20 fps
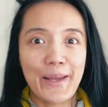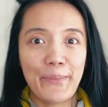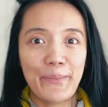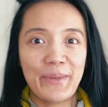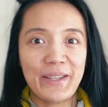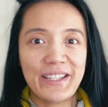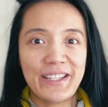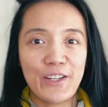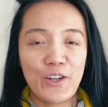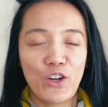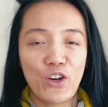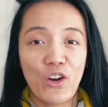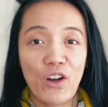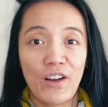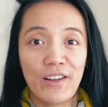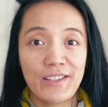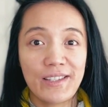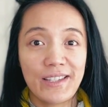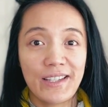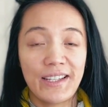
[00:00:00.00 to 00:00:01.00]
Embassy or
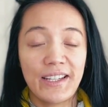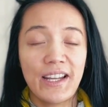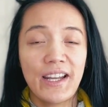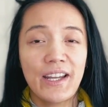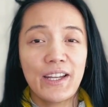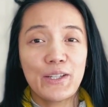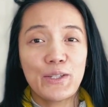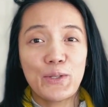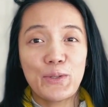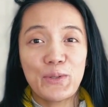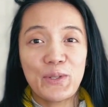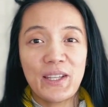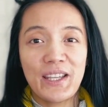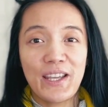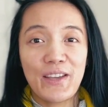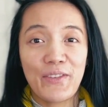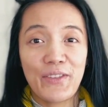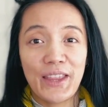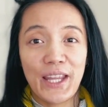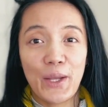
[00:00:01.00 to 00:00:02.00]
Consulate to
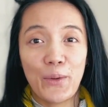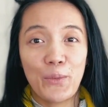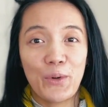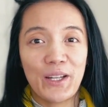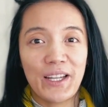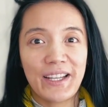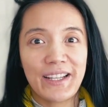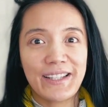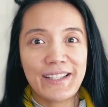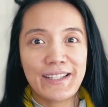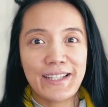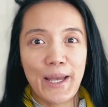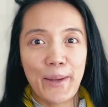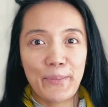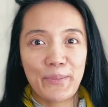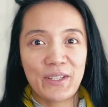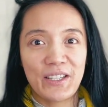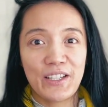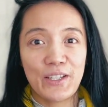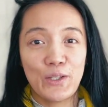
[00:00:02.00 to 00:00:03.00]
see if they would
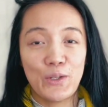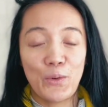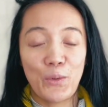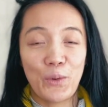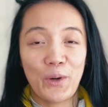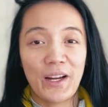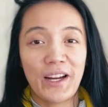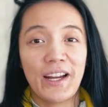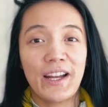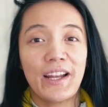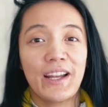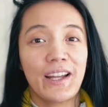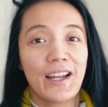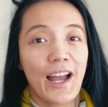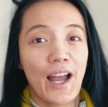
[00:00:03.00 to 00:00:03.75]
accept your